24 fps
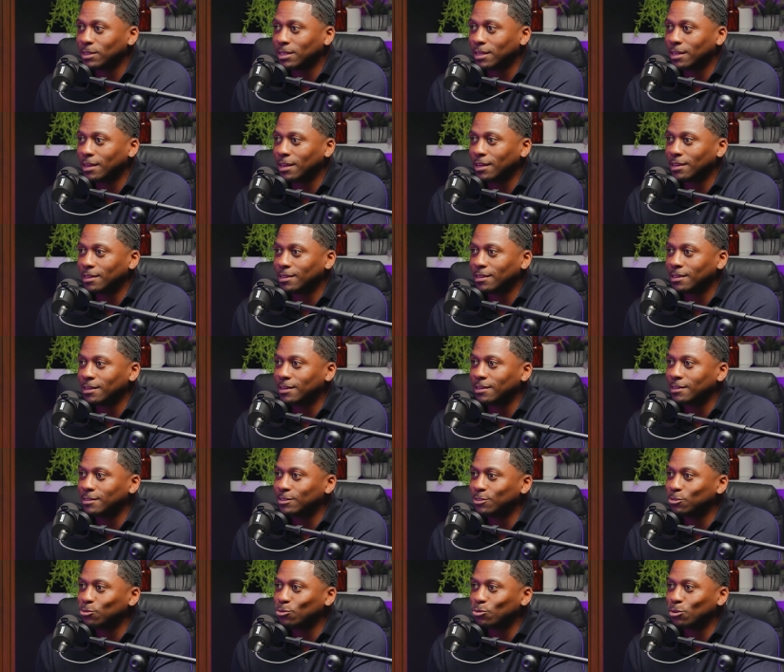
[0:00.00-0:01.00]
We can't
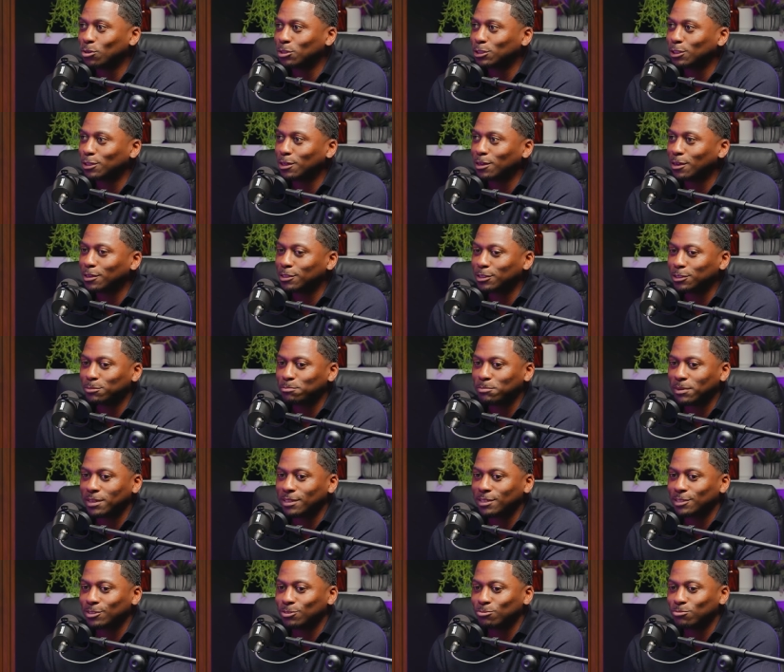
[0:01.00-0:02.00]
get to a
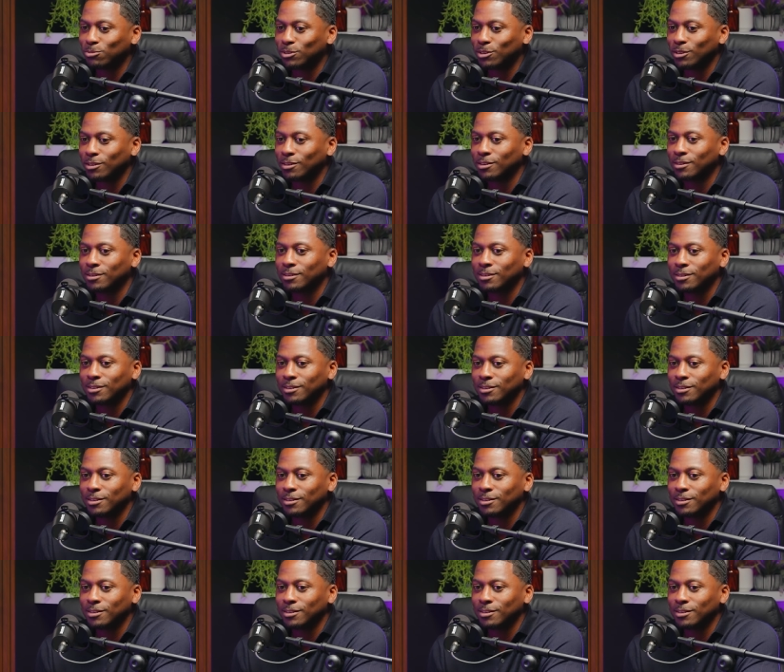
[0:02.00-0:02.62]
space where,